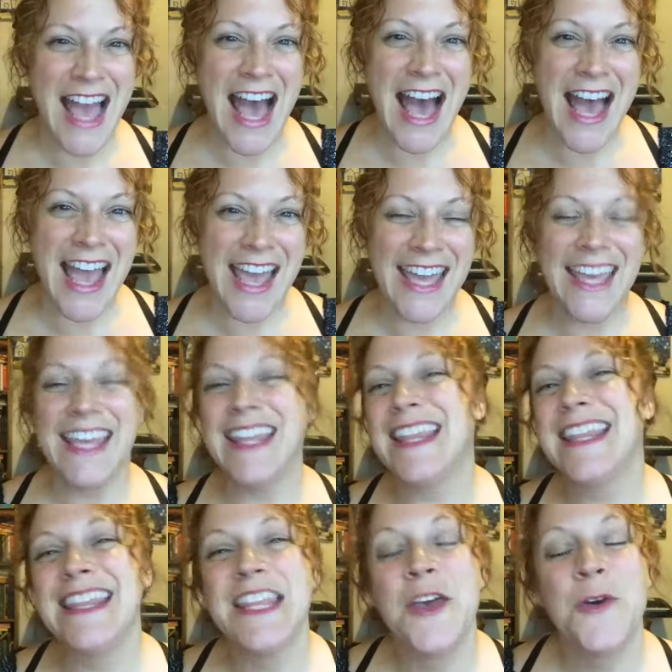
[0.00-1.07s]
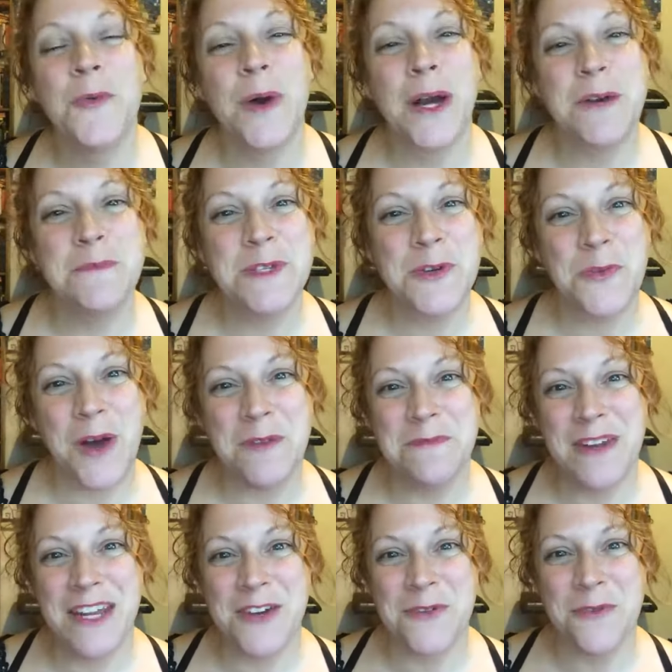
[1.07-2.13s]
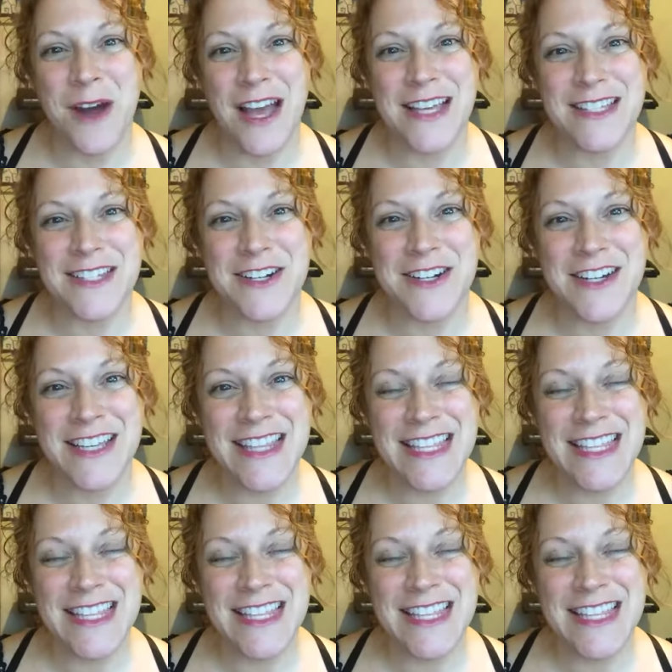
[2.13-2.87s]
Hi, welcome to One Minute Wiser.